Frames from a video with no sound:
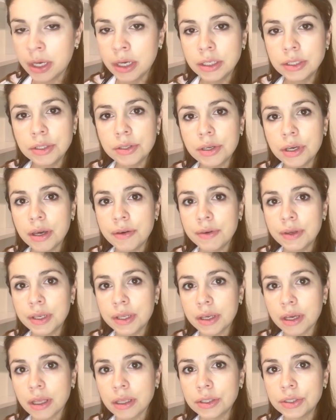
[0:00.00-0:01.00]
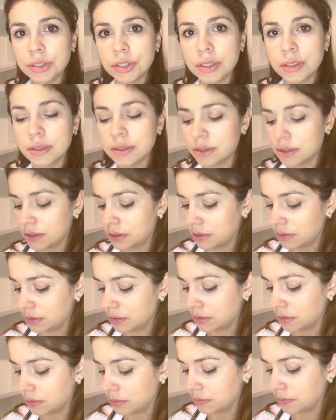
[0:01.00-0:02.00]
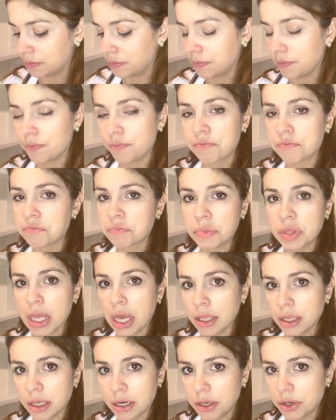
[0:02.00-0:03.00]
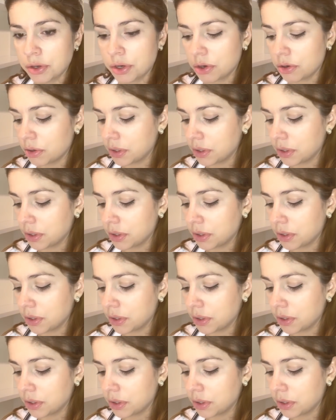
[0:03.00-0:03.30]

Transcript: Do you have any allergies? Not that you know